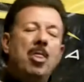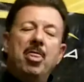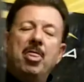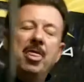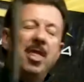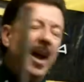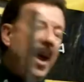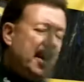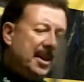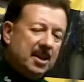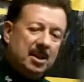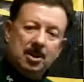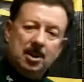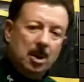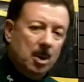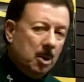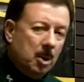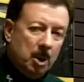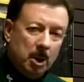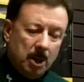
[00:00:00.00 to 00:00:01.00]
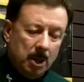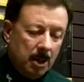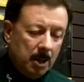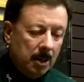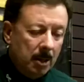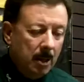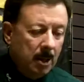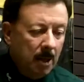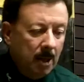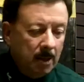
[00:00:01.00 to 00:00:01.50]
That's no good.
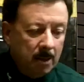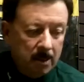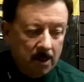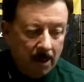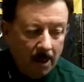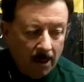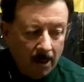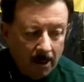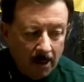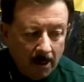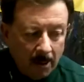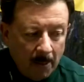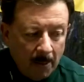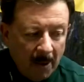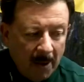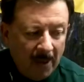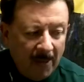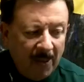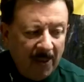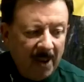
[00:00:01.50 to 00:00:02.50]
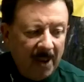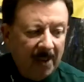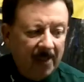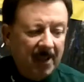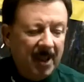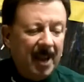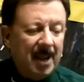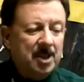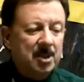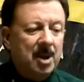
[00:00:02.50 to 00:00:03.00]
So the benefit
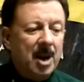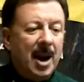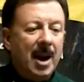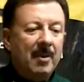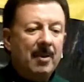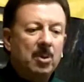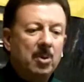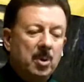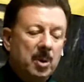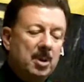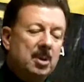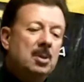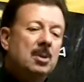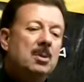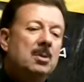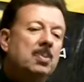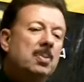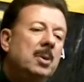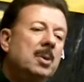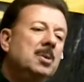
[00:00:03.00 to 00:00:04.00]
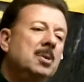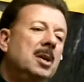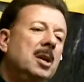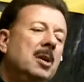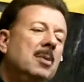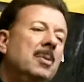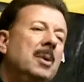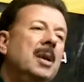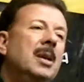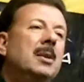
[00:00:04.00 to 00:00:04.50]
of that driver, which is supposed to
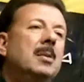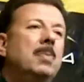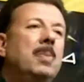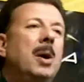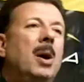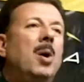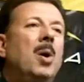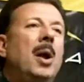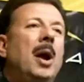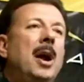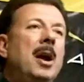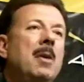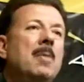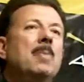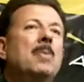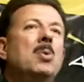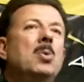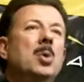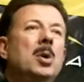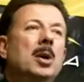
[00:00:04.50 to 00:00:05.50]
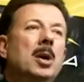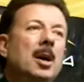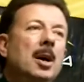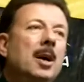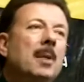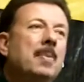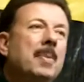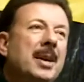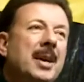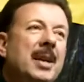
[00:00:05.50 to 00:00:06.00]
help me get the ball airborne,
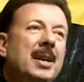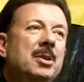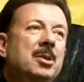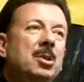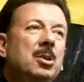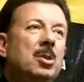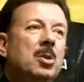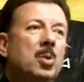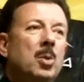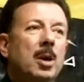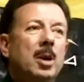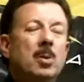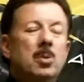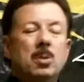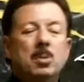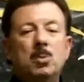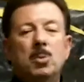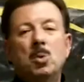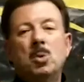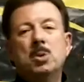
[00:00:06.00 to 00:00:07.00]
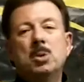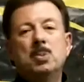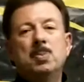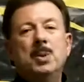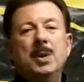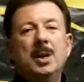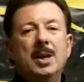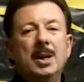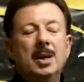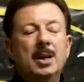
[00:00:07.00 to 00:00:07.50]
up, easier, quick, with more
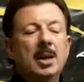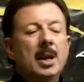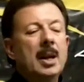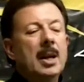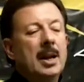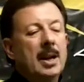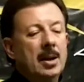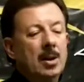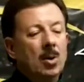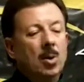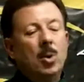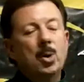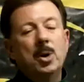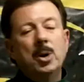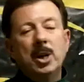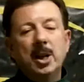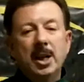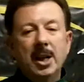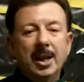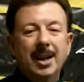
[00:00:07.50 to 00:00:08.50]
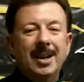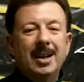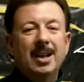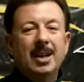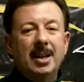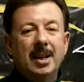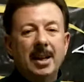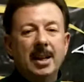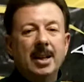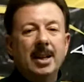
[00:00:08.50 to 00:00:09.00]
spin, in order to hit
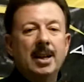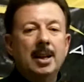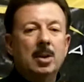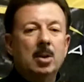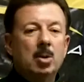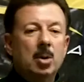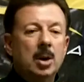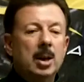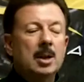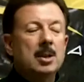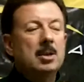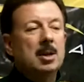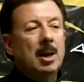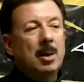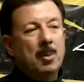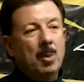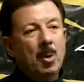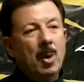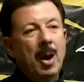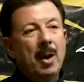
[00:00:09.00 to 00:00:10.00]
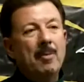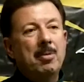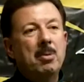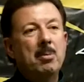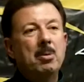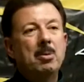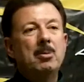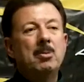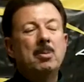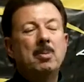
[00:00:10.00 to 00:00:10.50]
it clean and crisp, I'm going to have
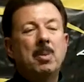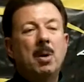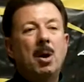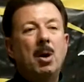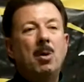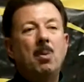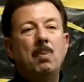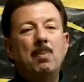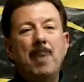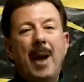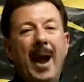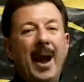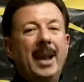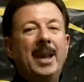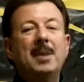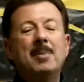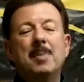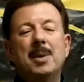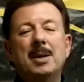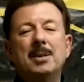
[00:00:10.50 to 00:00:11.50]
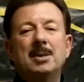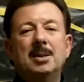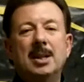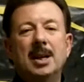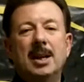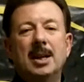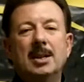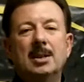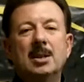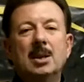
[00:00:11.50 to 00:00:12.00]
to move the ball back in my
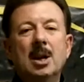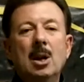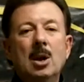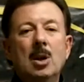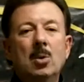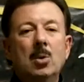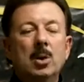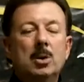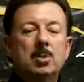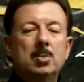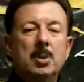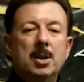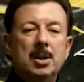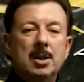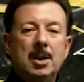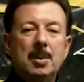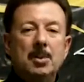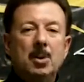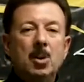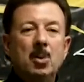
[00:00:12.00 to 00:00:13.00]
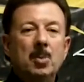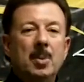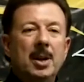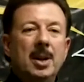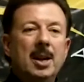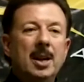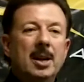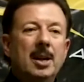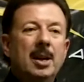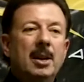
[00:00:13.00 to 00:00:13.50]
stance, which means I'm going to
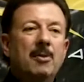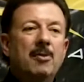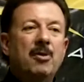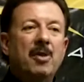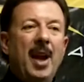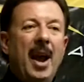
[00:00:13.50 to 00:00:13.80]
be hitting it